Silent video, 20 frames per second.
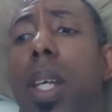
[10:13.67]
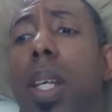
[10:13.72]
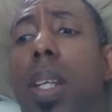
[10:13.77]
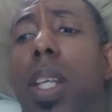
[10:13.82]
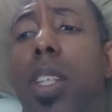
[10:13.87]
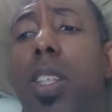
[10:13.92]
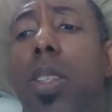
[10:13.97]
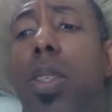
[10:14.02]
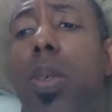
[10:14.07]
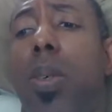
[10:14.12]

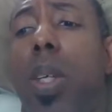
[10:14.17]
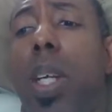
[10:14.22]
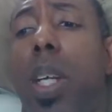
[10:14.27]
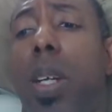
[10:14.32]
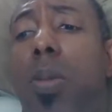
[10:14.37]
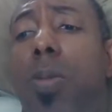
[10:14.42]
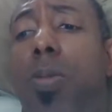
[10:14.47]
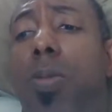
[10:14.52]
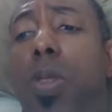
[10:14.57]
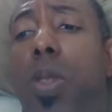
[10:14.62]
that you don't get
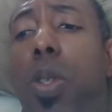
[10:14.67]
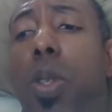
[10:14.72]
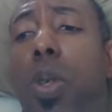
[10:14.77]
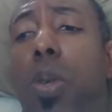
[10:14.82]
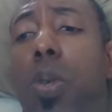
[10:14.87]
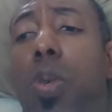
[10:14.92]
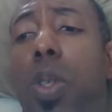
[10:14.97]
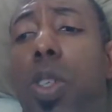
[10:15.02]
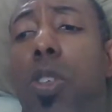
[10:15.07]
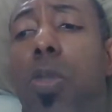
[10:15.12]
a full
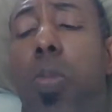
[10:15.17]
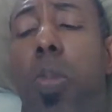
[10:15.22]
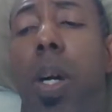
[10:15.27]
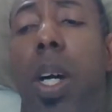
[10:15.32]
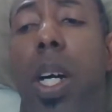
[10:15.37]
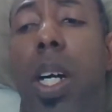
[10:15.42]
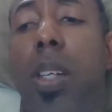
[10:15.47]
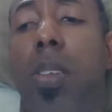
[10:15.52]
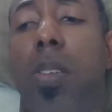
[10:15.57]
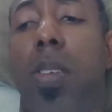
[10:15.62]

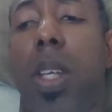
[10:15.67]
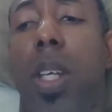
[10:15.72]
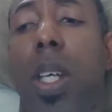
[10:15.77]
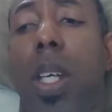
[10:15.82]
response.